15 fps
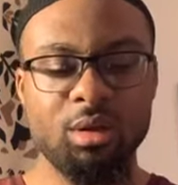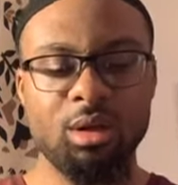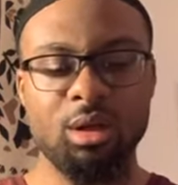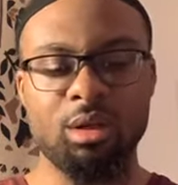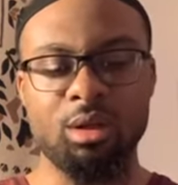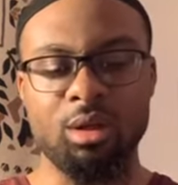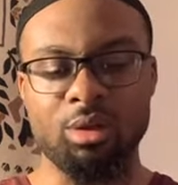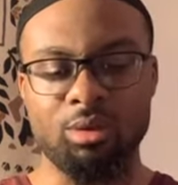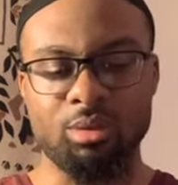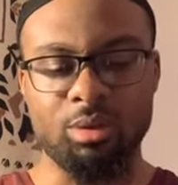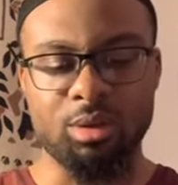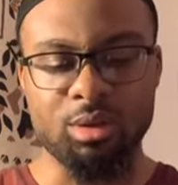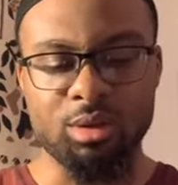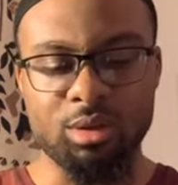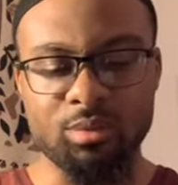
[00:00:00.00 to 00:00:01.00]
In other
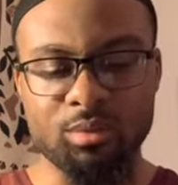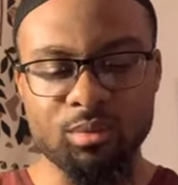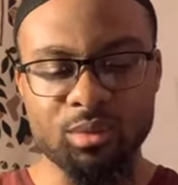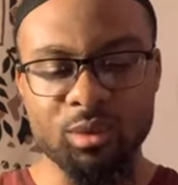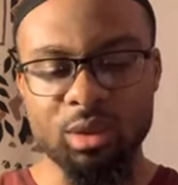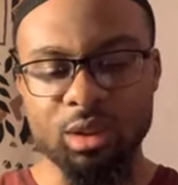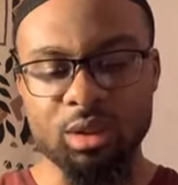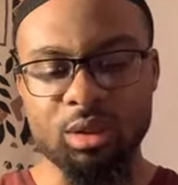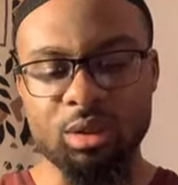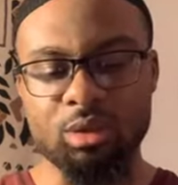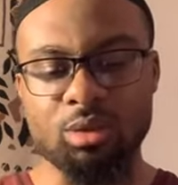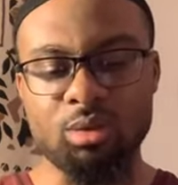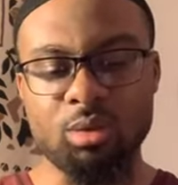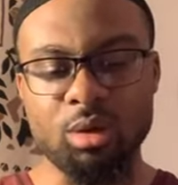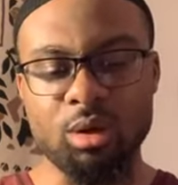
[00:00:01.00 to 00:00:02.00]
words, these
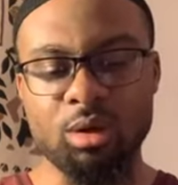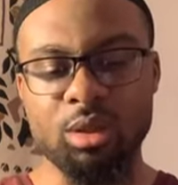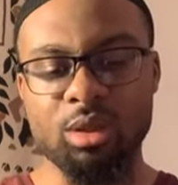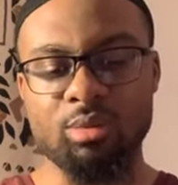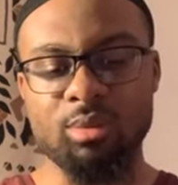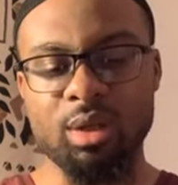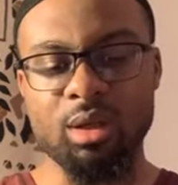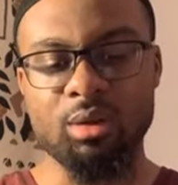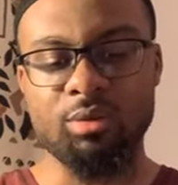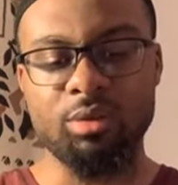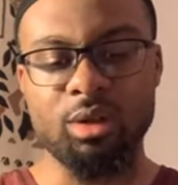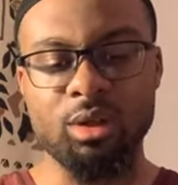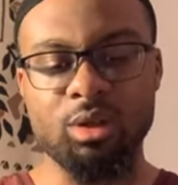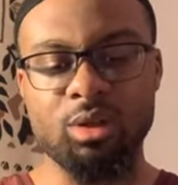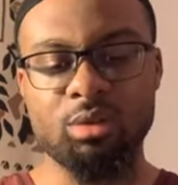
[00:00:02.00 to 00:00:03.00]
two qualities make up for
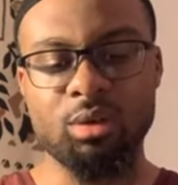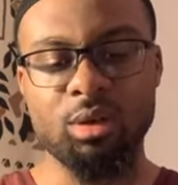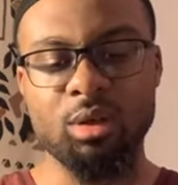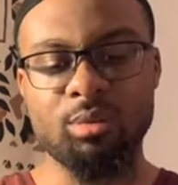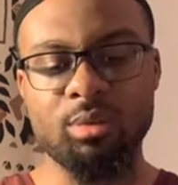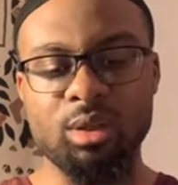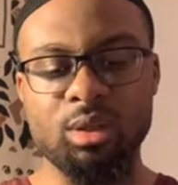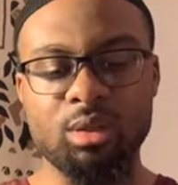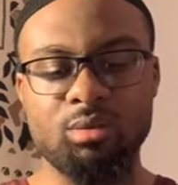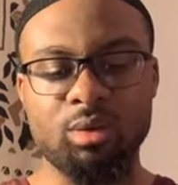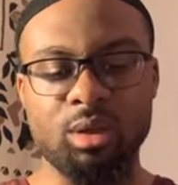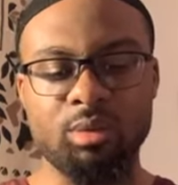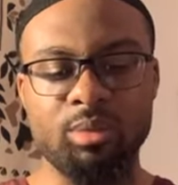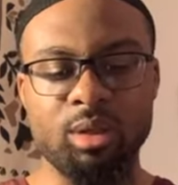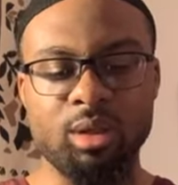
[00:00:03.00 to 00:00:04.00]
any shortcomings in
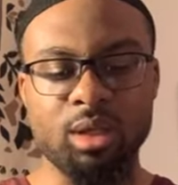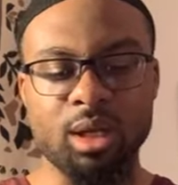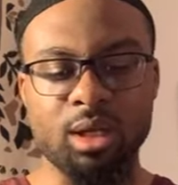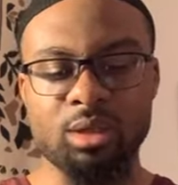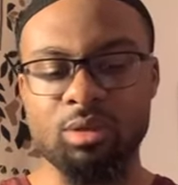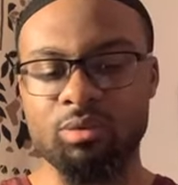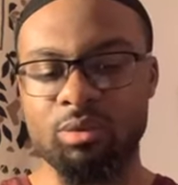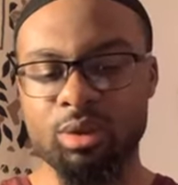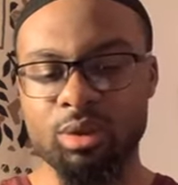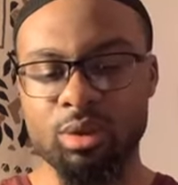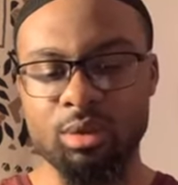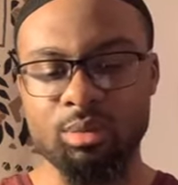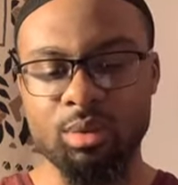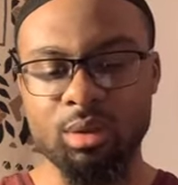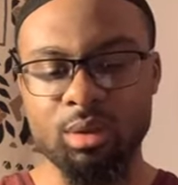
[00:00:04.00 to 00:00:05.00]
recommended acts of worship